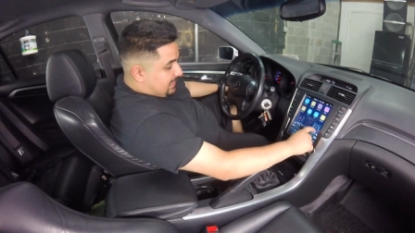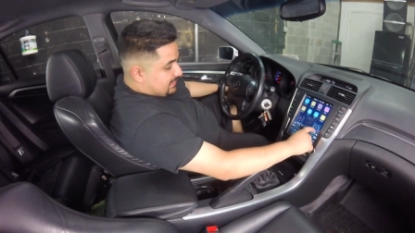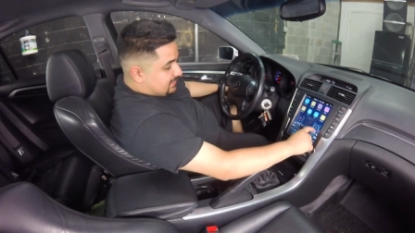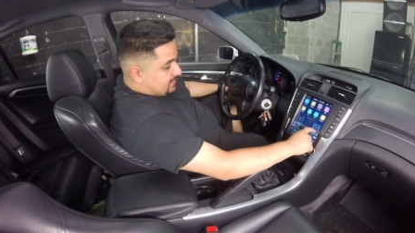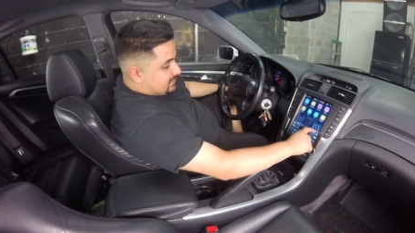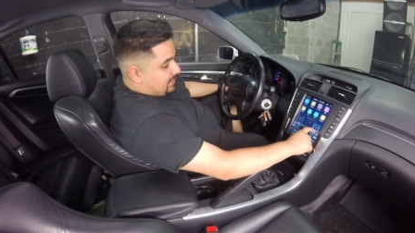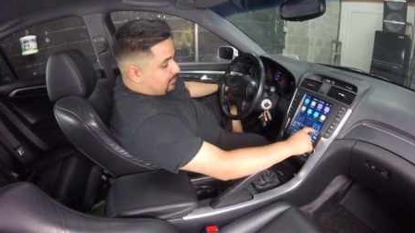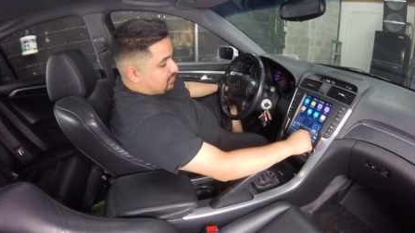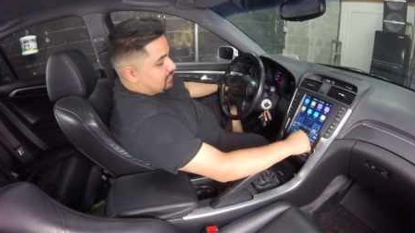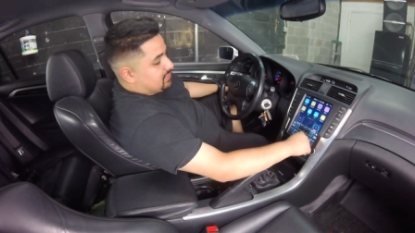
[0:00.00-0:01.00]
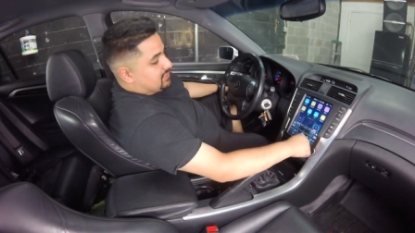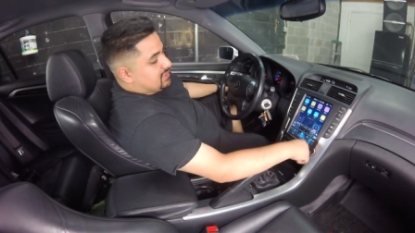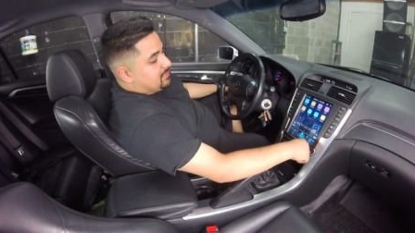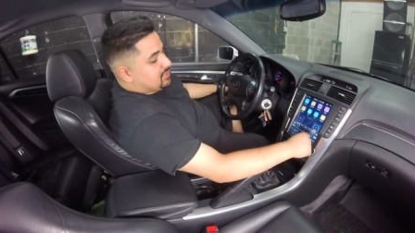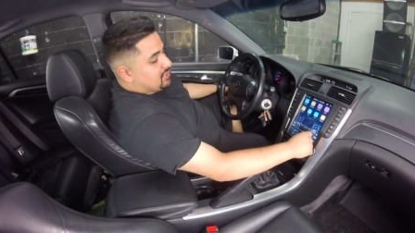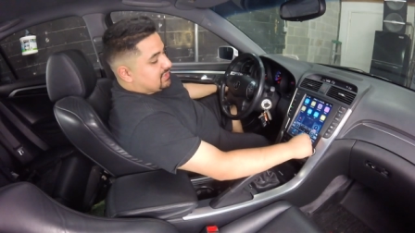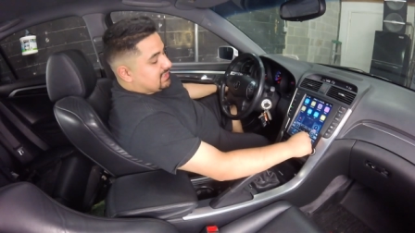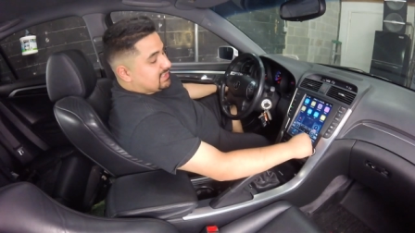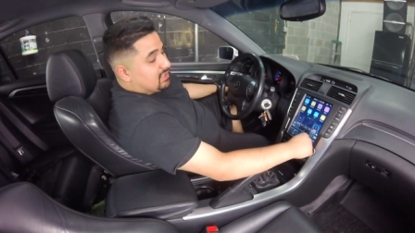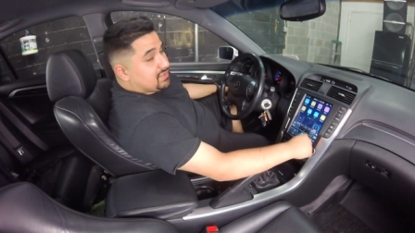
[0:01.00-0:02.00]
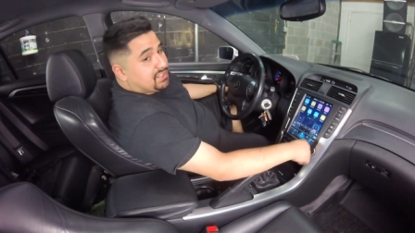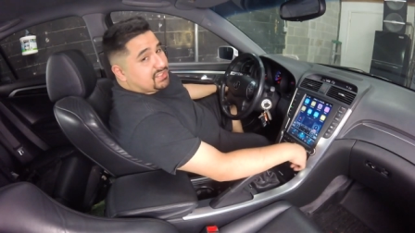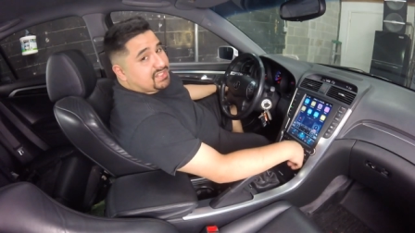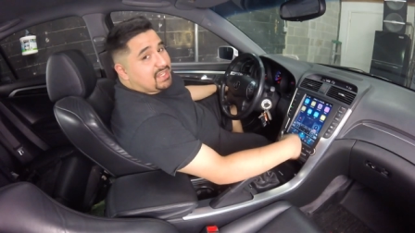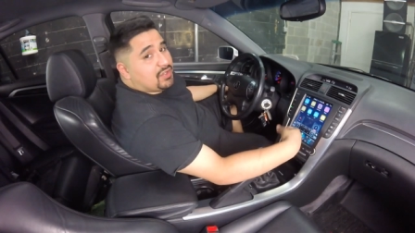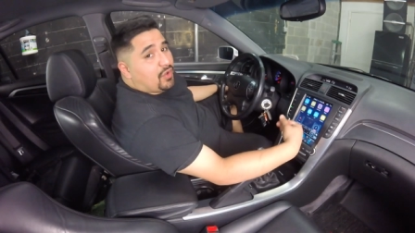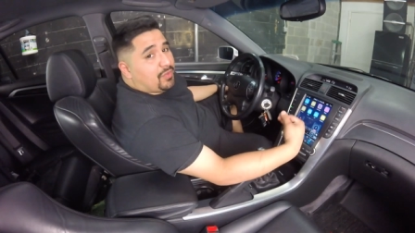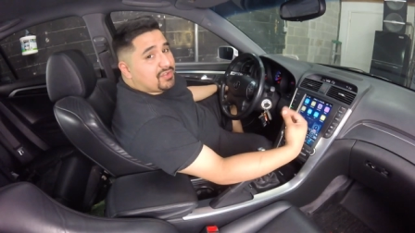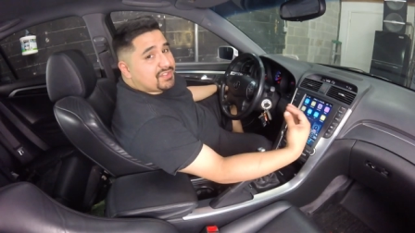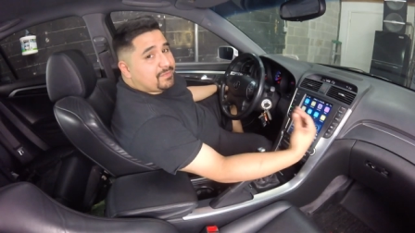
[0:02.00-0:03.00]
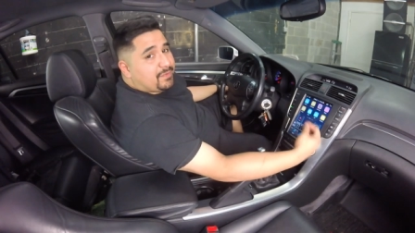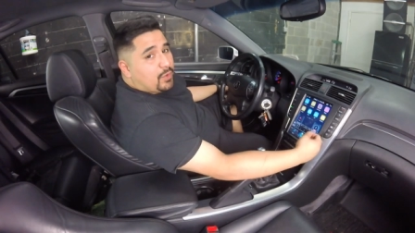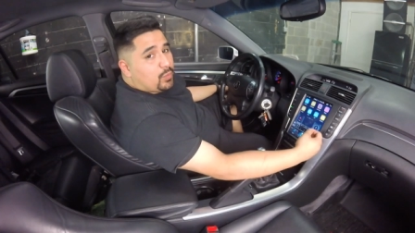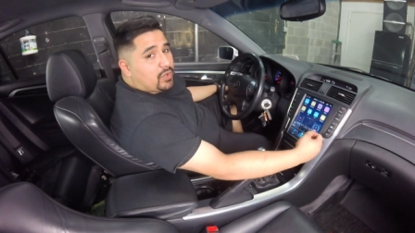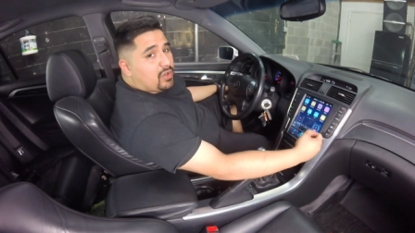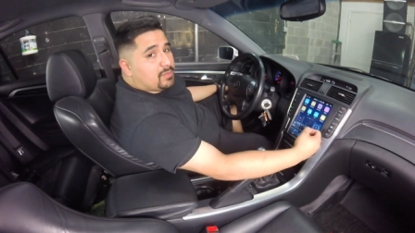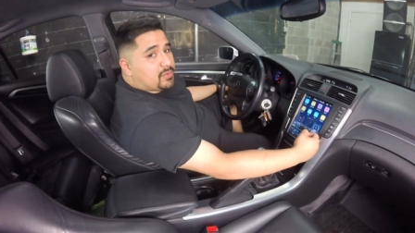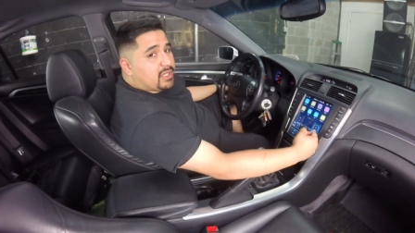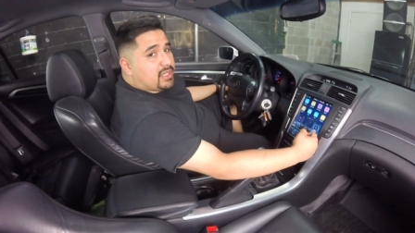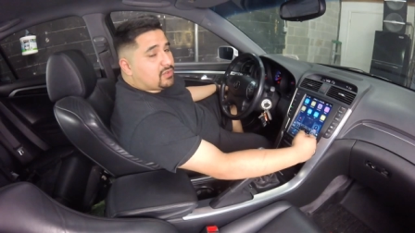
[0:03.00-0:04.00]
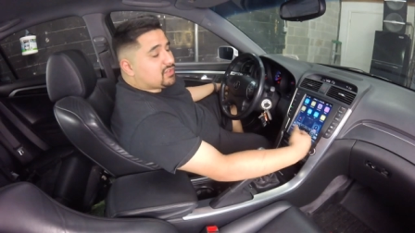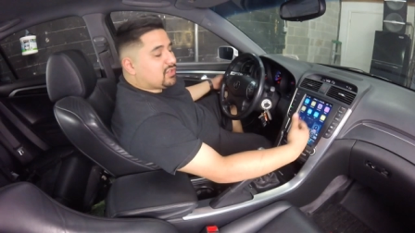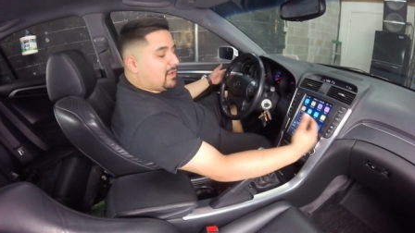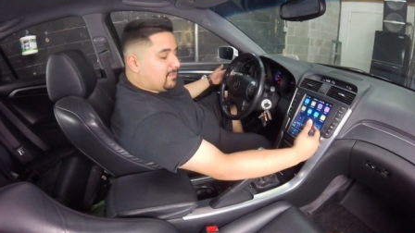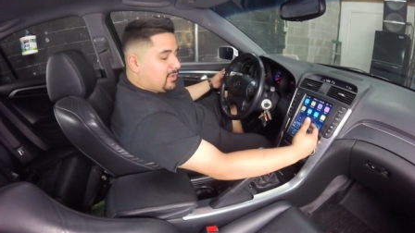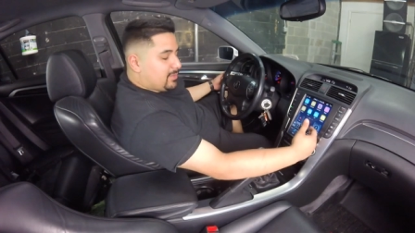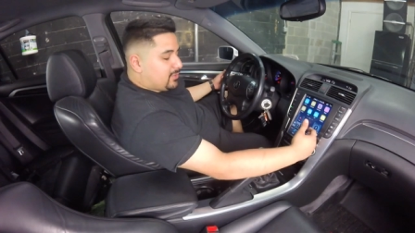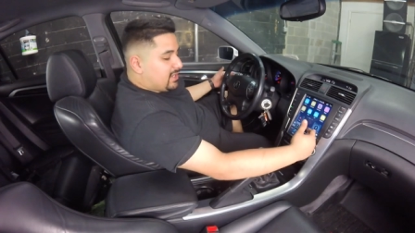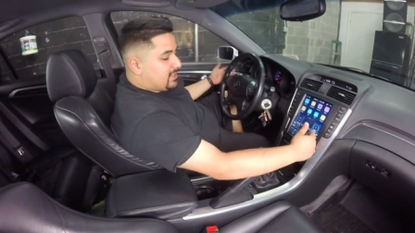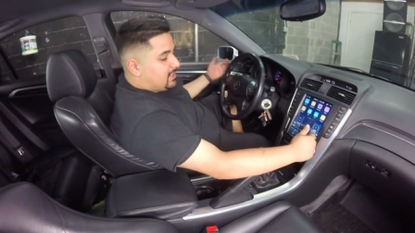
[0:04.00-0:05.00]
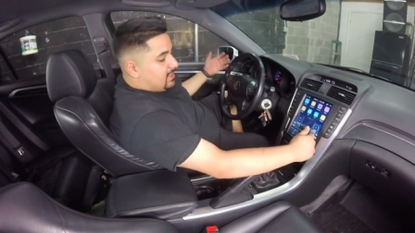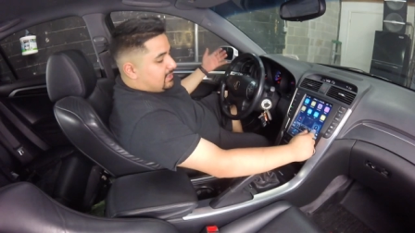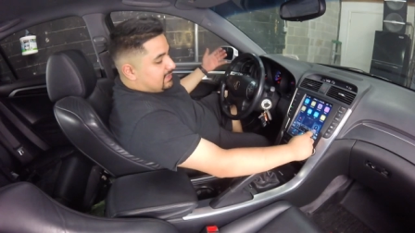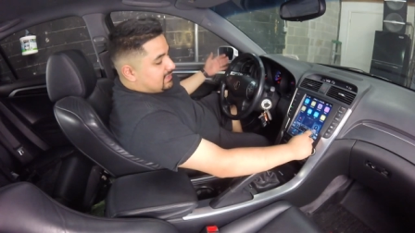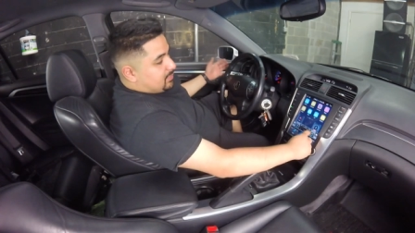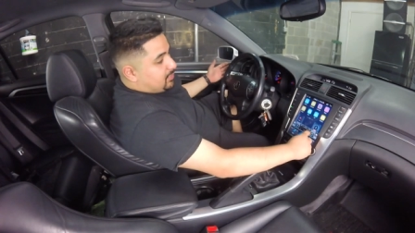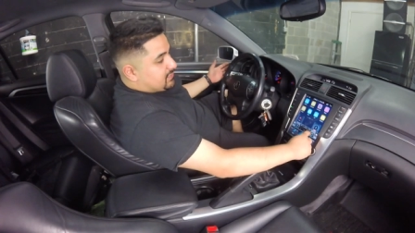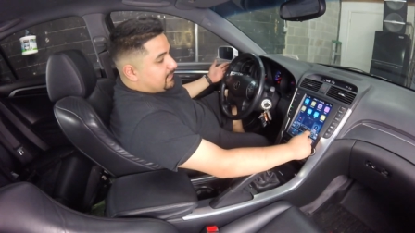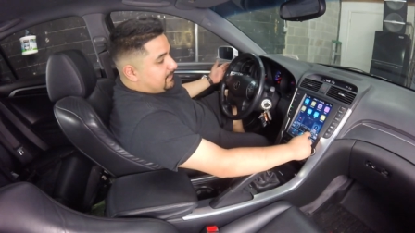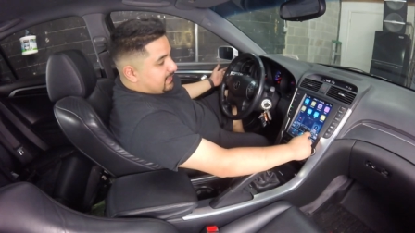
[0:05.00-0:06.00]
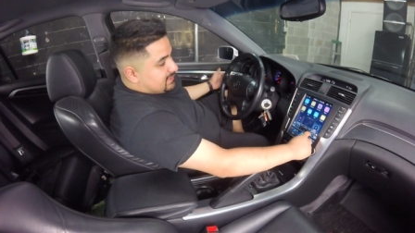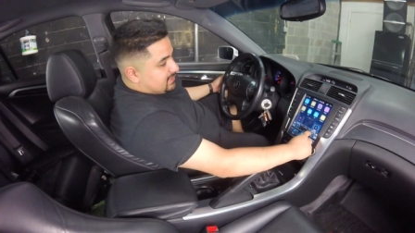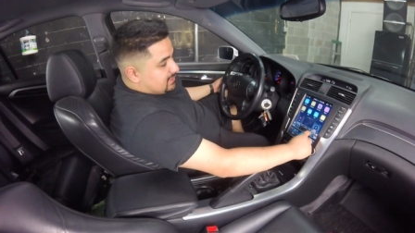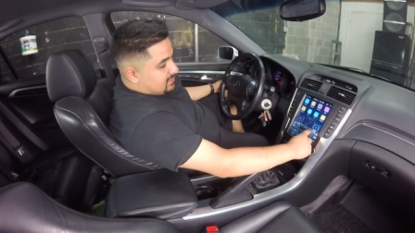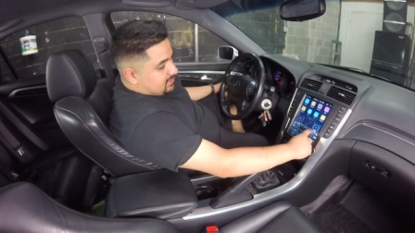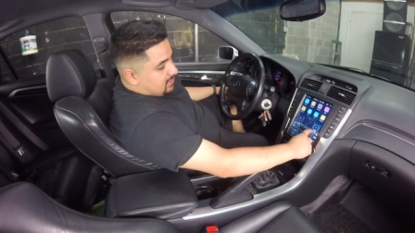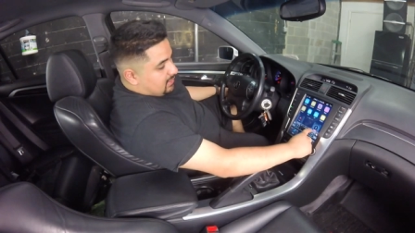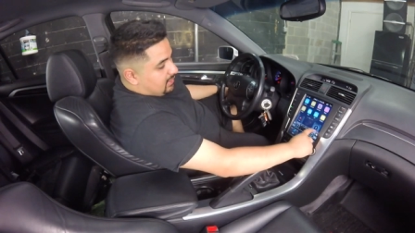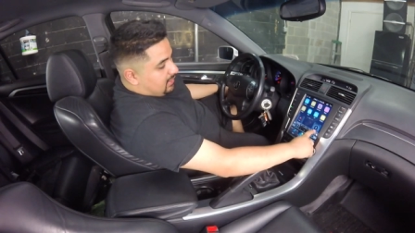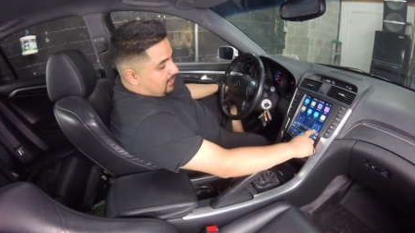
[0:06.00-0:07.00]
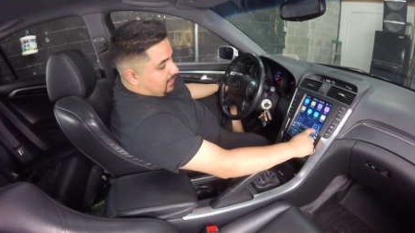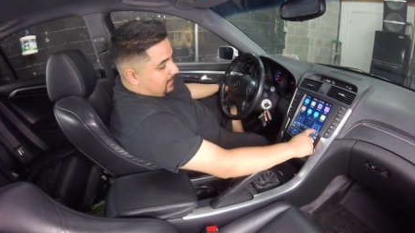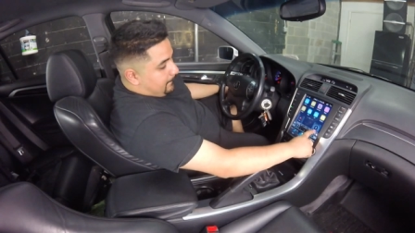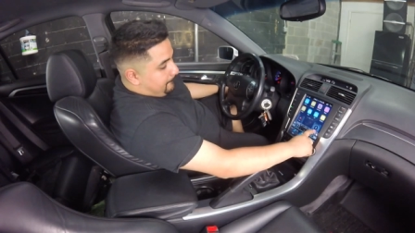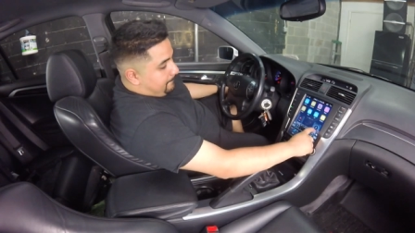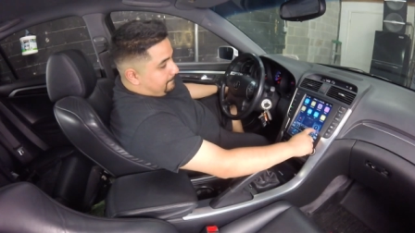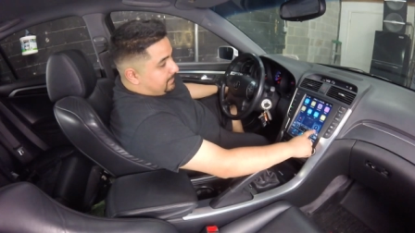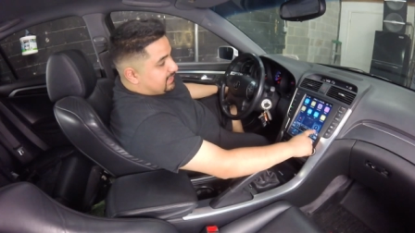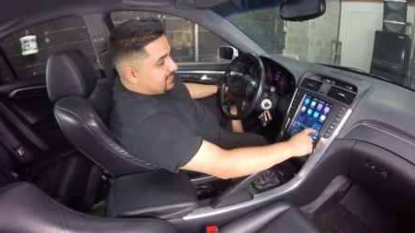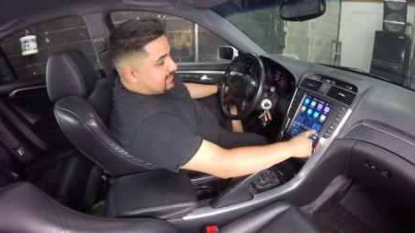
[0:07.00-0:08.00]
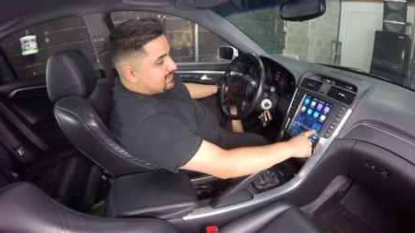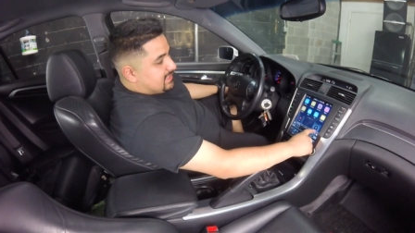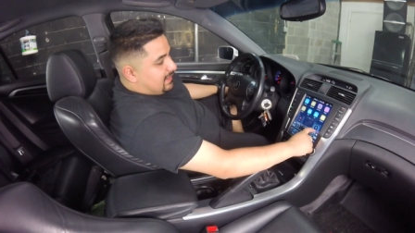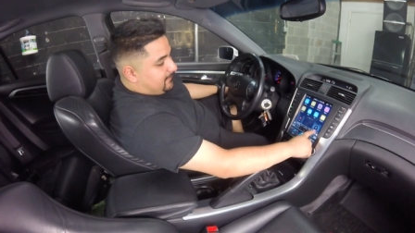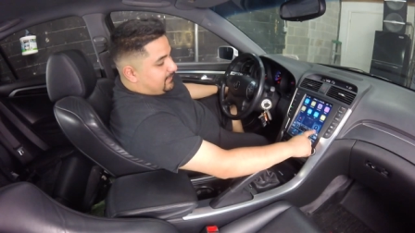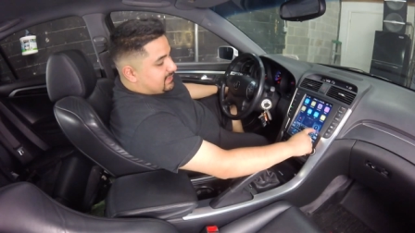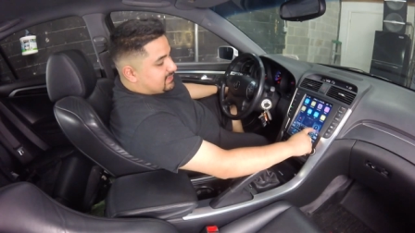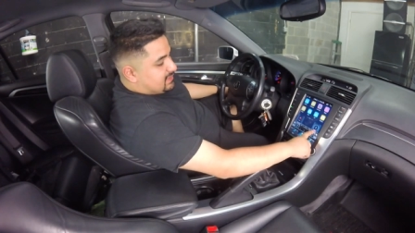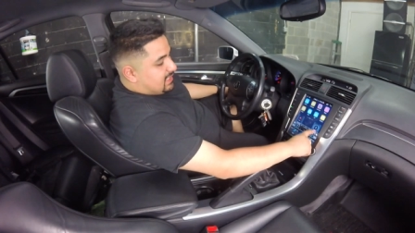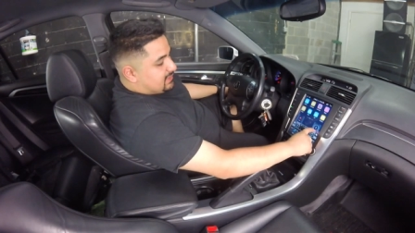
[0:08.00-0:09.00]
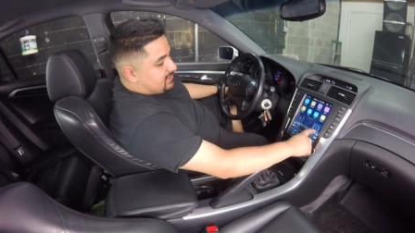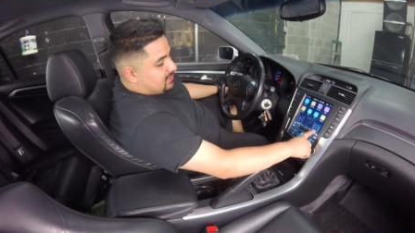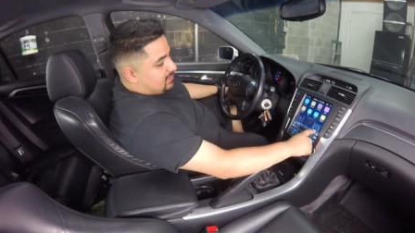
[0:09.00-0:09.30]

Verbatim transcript: is the temperature. So the temperature is in Celsius. I know there's a firmware upgrade or software upgrade that's supposed to fix this, um, but it is not fixed yet